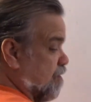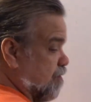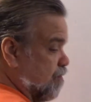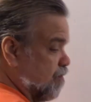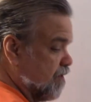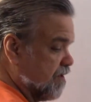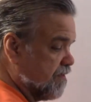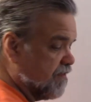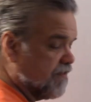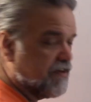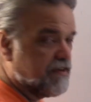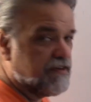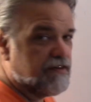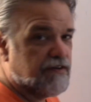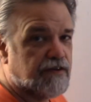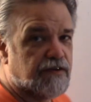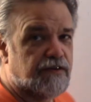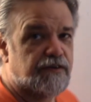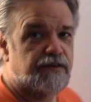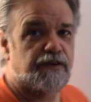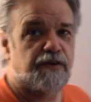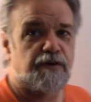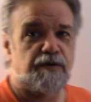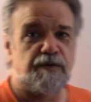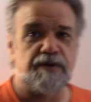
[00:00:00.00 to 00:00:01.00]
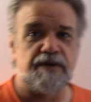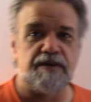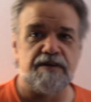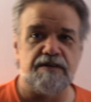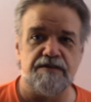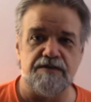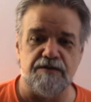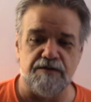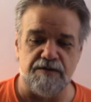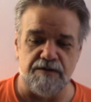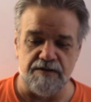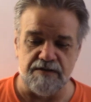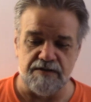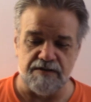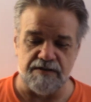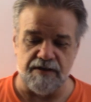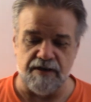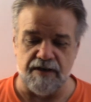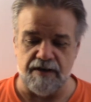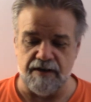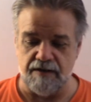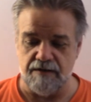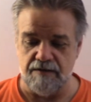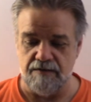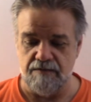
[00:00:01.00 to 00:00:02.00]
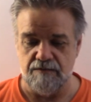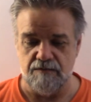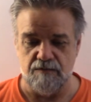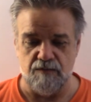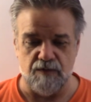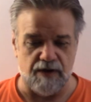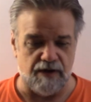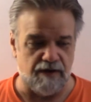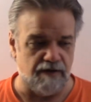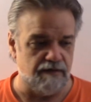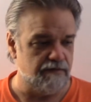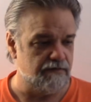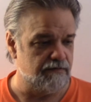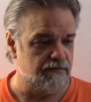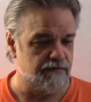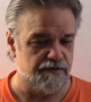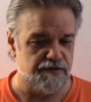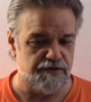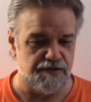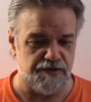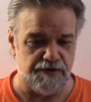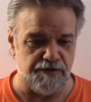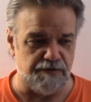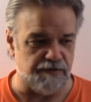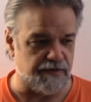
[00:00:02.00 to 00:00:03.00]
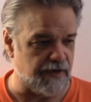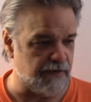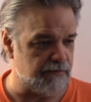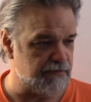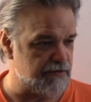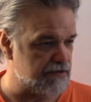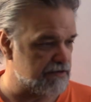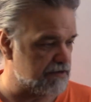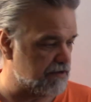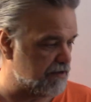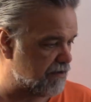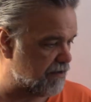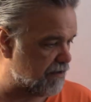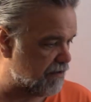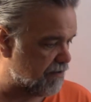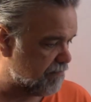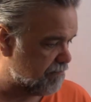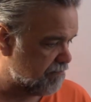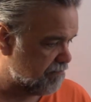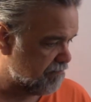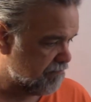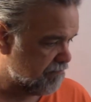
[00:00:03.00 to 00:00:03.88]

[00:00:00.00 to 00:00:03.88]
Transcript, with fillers: one thing you can do is you can say, well, shoot, I'm just going to